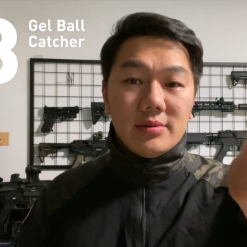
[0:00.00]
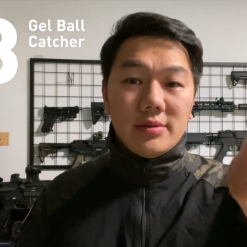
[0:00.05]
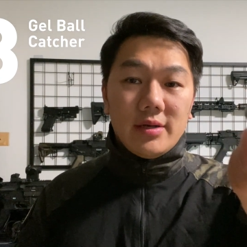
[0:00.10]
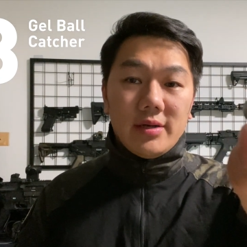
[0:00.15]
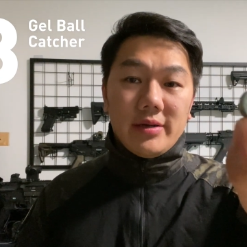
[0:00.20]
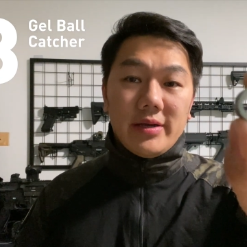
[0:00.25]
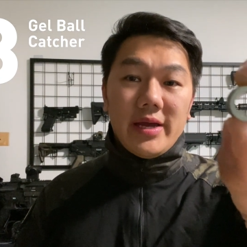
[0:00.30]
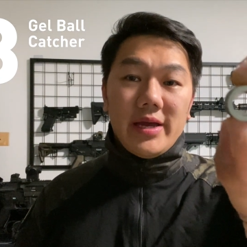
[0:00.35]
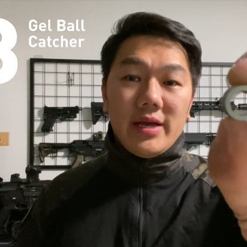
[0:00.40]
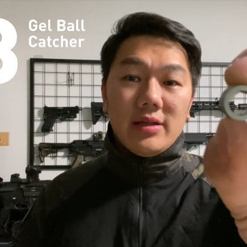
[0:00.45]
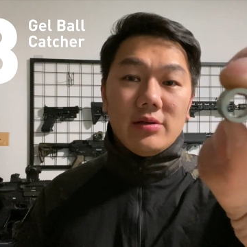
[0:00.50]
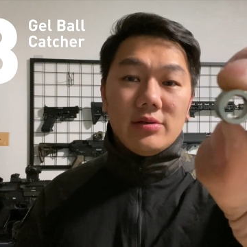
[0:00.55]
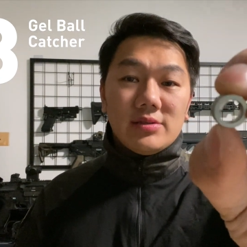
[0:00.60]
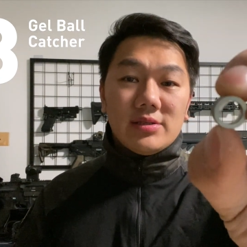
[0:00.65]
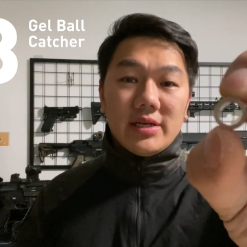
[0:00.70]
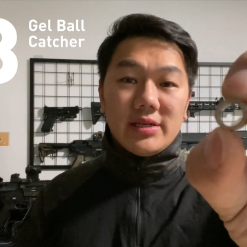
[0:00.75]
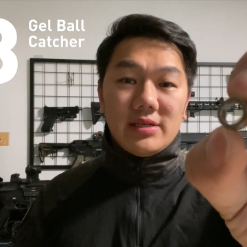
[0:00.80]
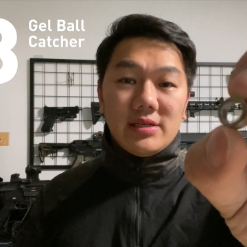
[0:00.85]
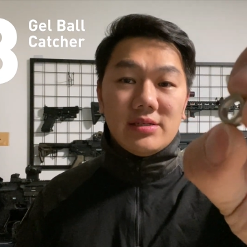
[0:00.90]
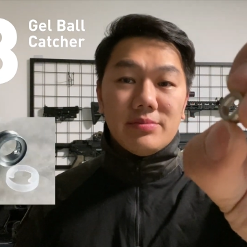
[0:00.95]
Okay, it looks
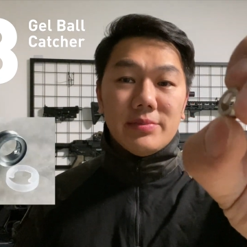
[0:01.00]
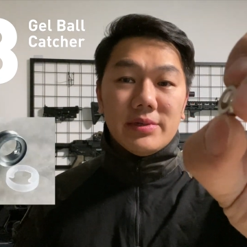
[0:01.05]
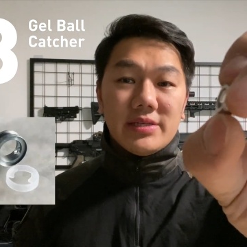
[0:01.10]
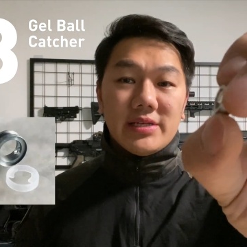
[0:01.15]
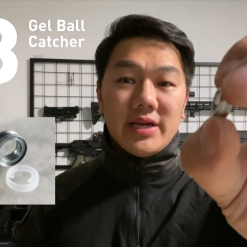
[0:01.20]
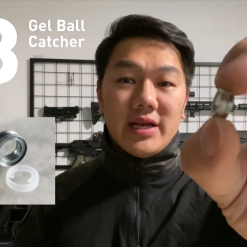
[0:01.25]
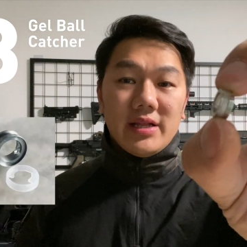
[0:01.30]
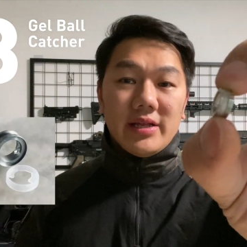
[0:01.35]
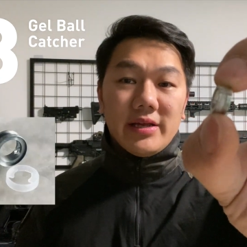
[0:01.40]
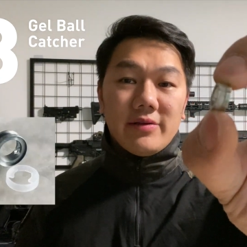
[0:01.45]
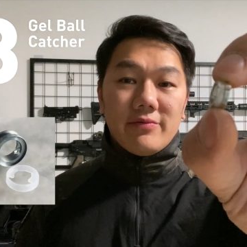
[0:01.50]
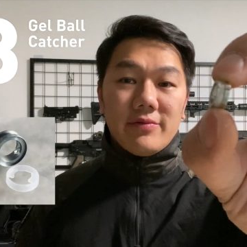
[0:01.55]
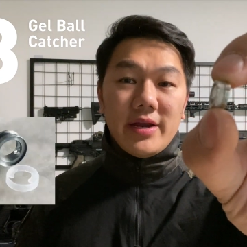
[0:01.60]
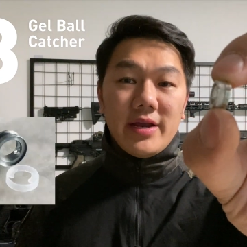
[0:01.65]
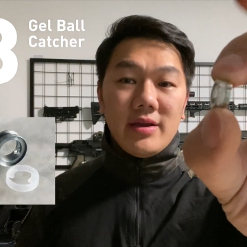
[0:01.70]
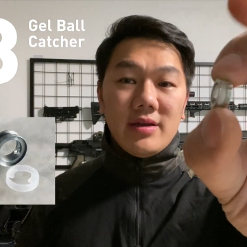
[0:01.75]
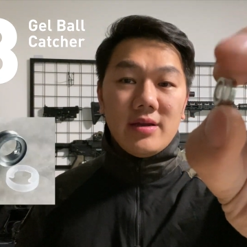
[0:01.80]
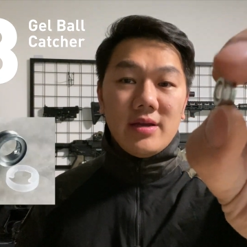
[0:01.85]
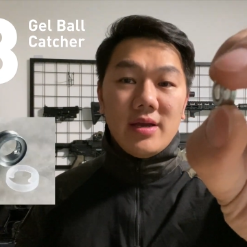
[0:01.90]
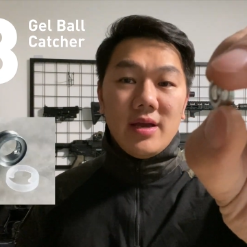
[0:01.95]
like this metallic
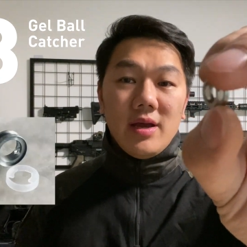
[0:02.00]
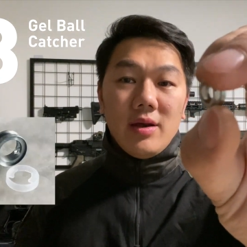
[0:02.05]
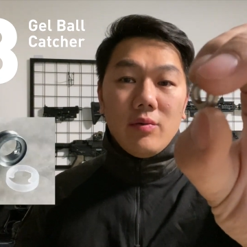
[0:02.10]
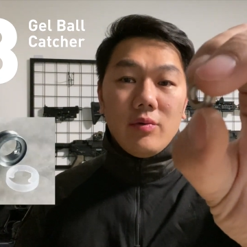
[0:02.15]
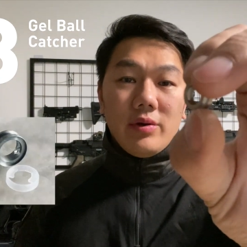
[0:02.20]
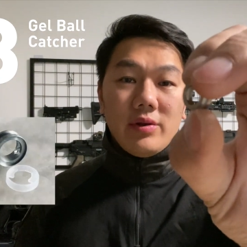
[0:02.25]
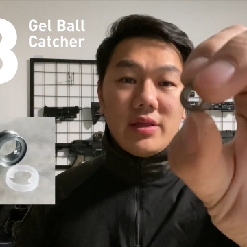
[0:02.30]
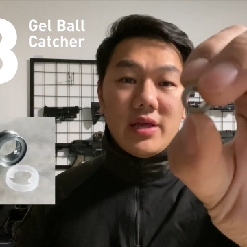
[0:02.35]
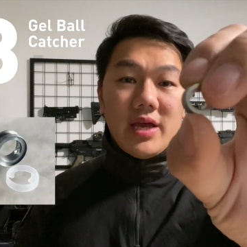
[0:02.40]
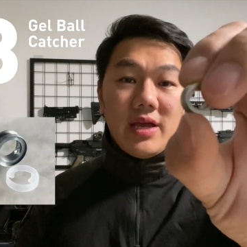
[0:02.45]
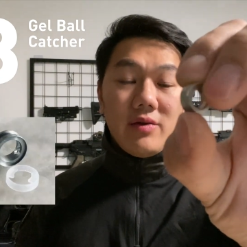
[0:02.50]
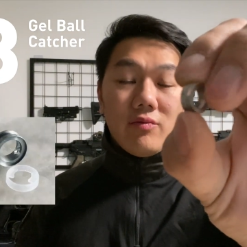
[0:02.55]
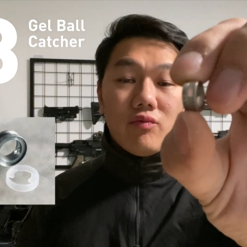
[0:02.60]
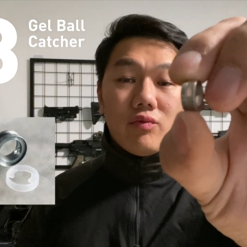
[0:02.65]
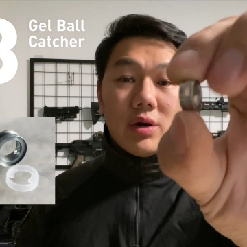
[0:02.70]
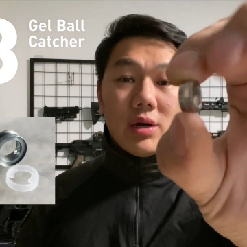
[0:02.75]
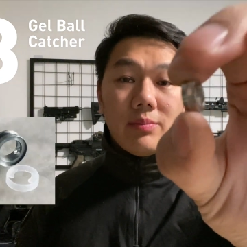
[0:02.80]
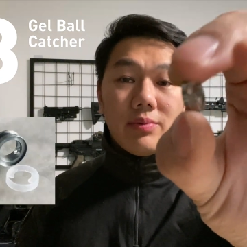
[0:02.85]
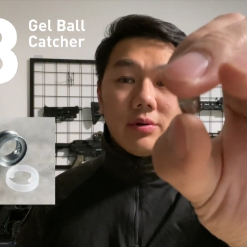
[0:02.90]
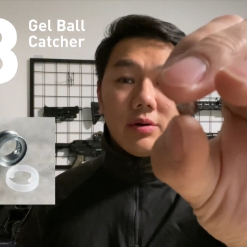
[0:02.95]
ring with a
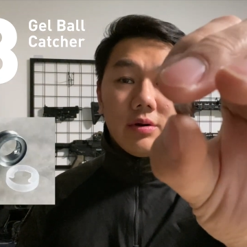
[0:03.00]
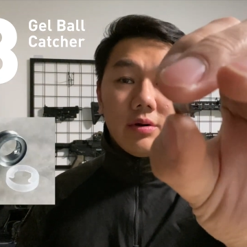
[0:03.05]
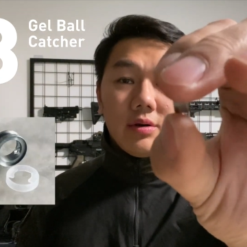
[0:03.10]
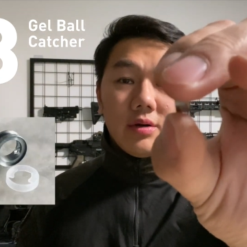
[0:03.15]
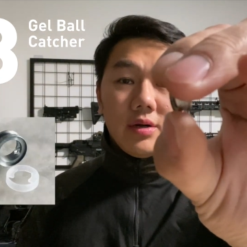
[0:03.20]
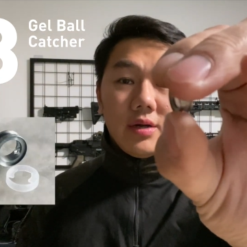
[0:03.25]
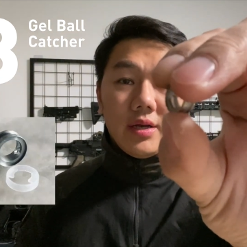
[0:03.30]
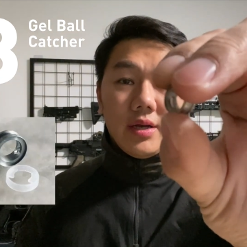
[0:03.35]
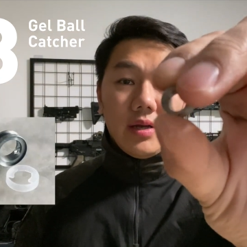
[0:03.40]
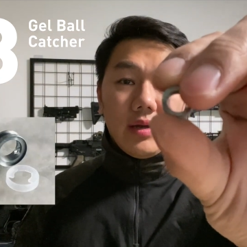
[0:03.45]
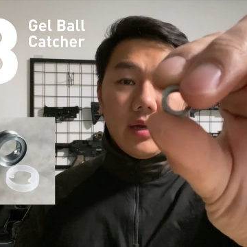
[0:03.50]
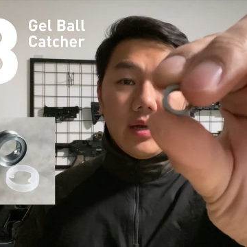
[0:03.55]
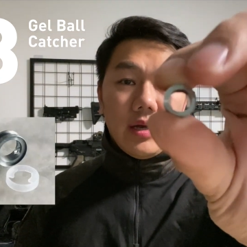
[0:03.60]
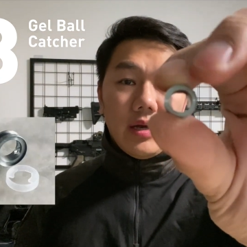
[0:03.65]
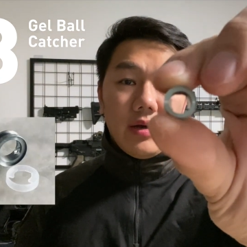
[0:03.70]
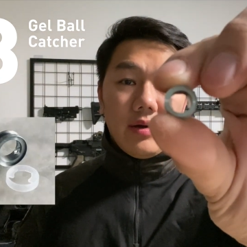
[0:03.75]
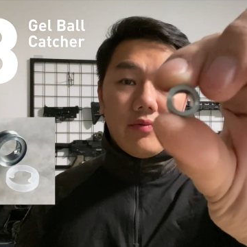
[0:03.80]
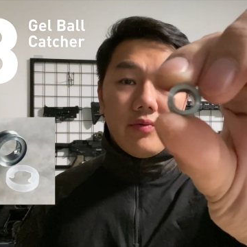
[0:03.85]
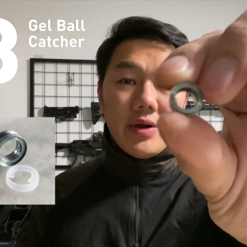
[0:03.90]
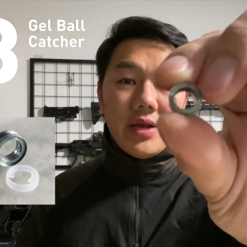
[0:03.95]
rubber
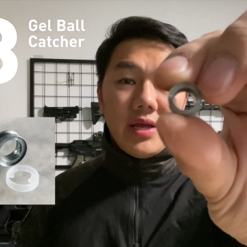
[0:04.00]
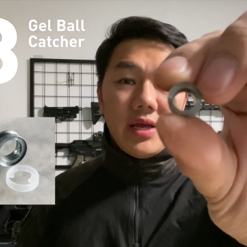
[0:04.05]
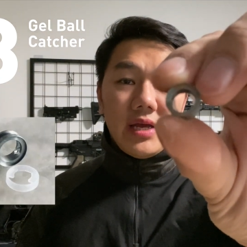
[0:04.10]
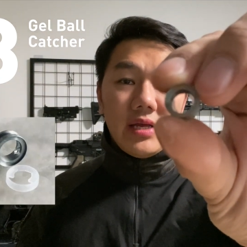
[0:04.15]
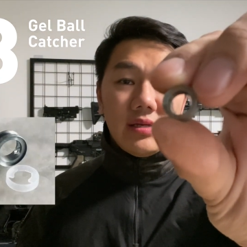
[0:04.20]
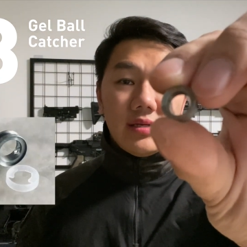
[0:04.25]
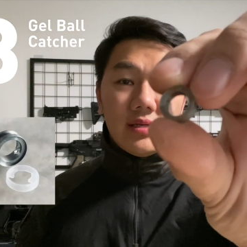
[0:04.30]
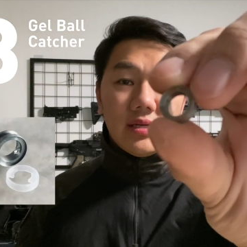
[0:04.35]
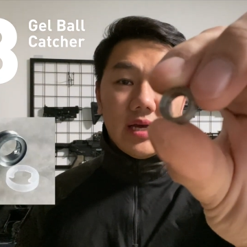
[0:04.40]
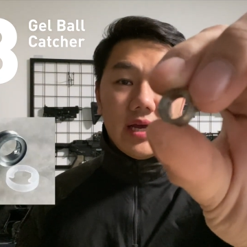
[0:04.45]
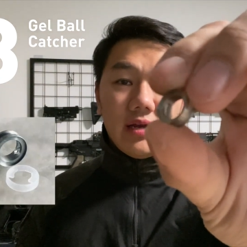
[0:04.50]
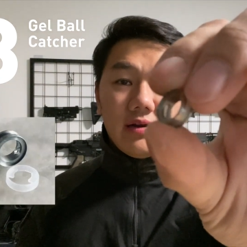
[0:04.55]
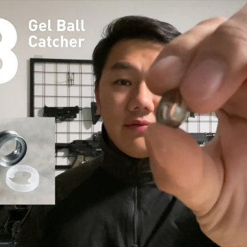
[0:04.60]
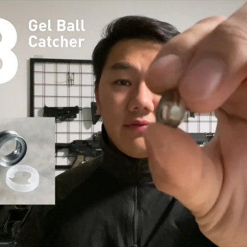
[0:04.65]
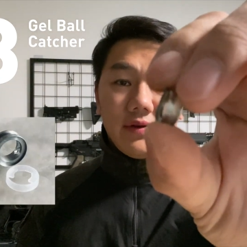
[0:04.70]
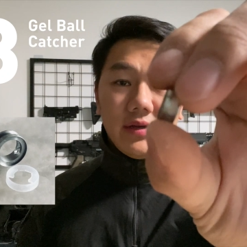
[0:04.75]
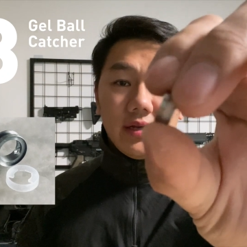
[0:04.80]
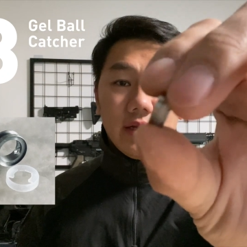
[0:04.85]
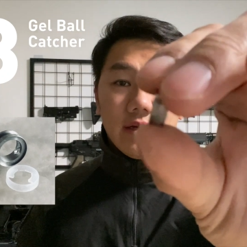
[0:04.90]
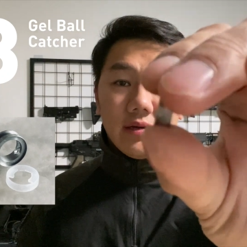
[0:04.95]
ring inside of
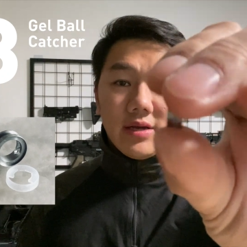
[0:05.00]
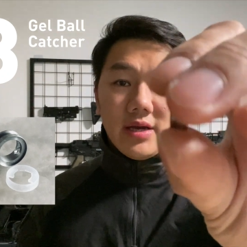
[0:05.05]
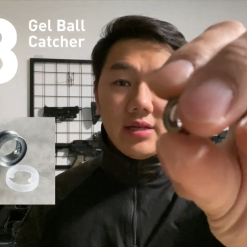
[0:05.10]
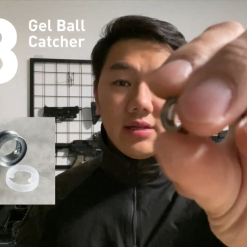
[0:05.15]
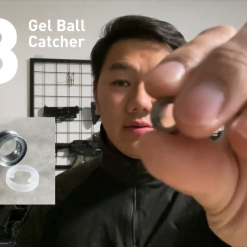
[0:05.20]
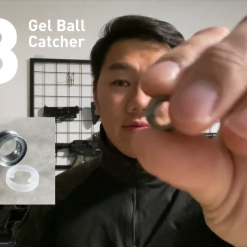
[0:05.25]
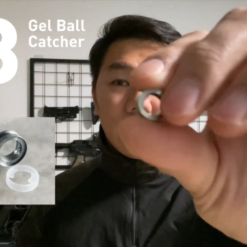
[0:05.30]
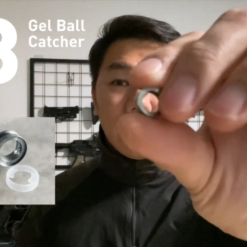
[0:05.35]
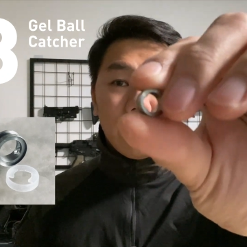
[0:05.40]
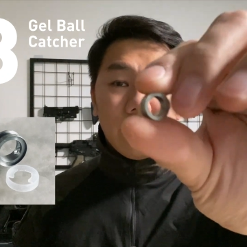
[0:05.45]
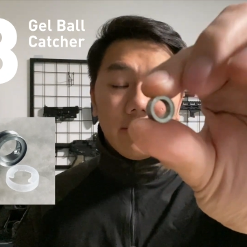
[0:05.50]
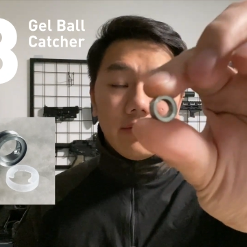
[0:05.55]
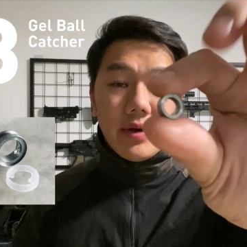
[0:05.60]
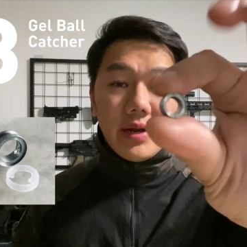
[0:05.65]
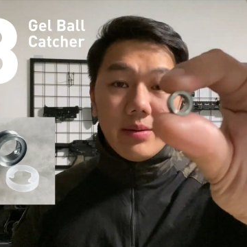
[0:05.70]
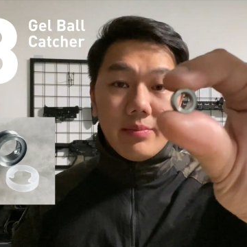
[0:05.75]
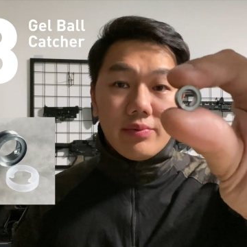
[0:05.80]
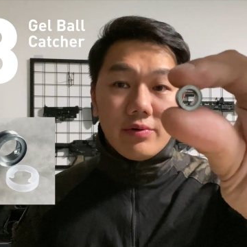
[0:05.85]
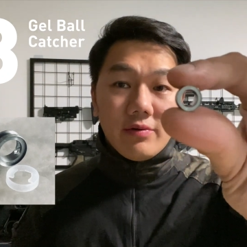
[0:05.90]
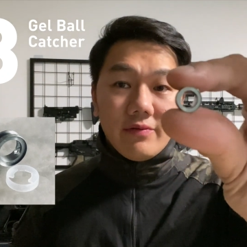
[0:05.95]
it. Okay, the rubber
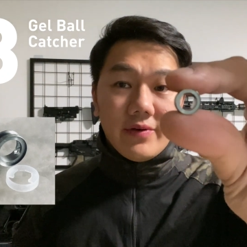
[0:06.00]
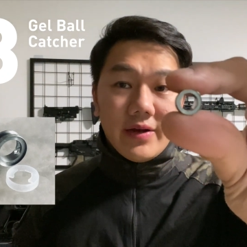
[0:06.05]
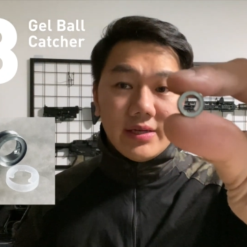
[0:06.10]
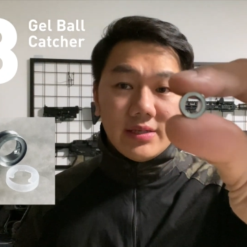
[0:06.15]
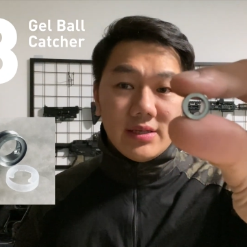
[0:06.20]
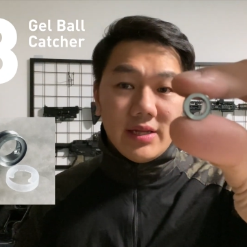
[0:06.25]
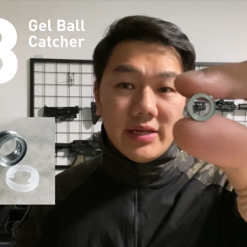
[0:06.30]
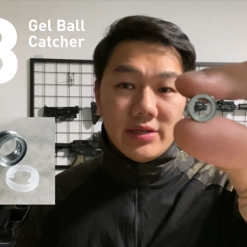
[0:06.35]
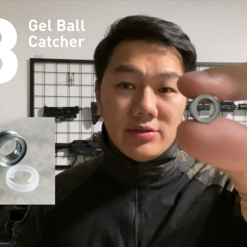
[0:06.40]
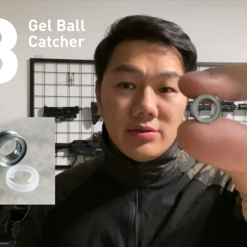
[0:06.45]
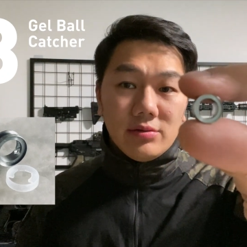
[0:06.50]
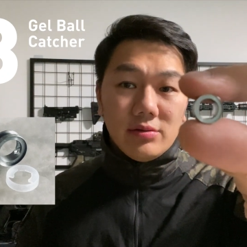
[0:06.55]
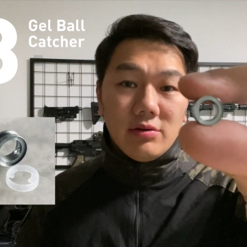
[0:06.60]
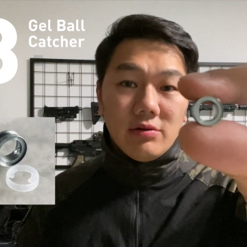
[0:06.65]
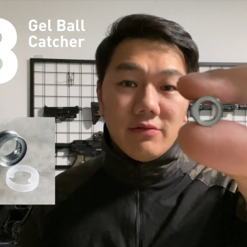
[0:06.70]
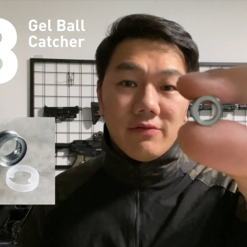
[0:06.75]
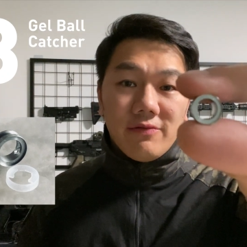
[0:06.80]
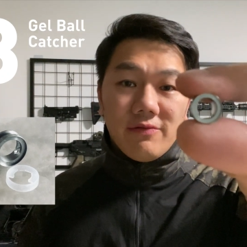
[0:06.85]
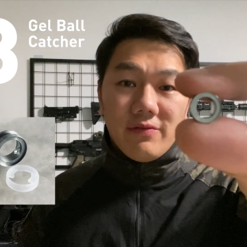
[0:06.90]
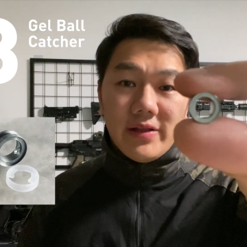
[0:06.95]
ring provides like two
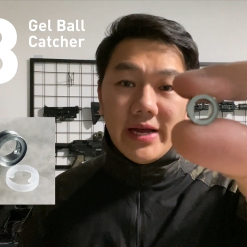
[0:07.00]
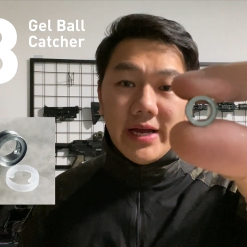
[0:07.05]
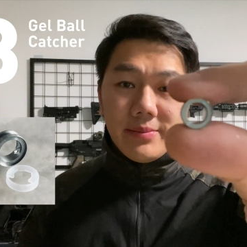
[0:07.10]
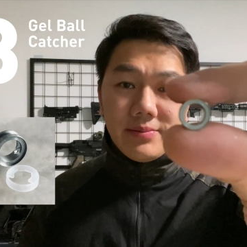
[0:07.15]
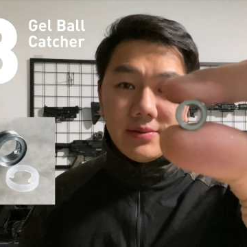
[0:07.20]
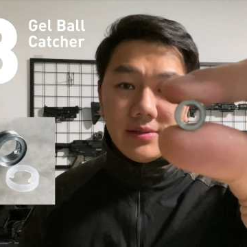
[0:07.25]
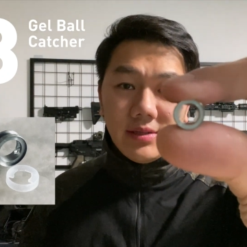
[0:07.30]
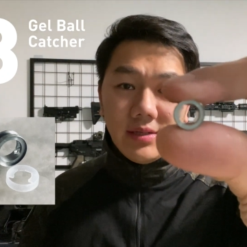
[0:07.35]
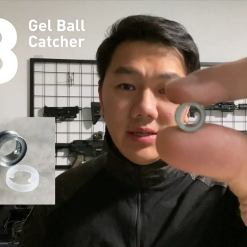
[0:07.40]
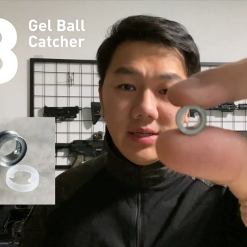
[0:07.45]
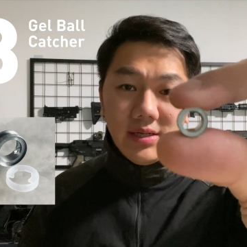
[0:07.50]
little flaps.